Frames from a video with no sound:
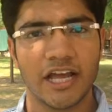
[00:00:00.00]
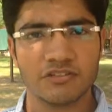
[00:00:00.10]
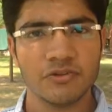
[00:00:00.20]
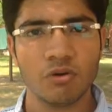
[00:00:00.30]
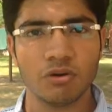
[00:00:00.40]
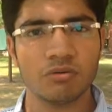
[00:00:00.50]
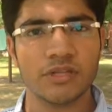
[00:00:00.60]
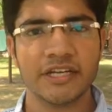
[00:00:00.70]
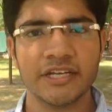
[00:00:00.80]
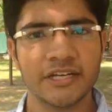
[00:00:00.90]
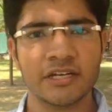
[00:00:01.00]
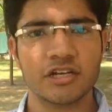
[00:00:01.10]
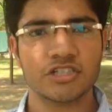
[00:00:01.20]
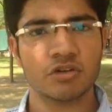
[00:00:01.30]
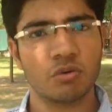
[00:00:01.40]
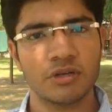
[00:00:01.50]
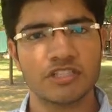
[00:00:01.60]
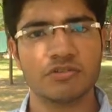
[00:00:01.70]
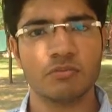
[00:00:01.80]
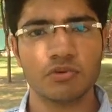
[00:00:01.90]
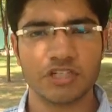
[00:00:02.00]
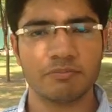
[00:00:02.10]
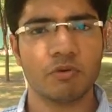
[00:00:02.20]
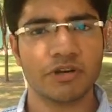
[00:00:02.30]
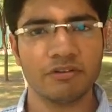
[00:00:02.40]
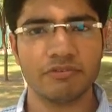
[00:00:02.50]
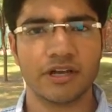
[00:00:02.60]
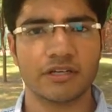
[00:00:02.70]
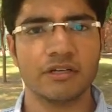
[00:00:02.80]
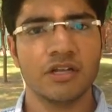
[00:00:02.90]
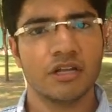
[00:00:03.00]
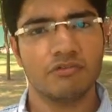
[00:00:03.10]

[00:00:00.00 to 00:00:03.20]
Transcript: As we all know that in Indian culture, gold is the most important factor.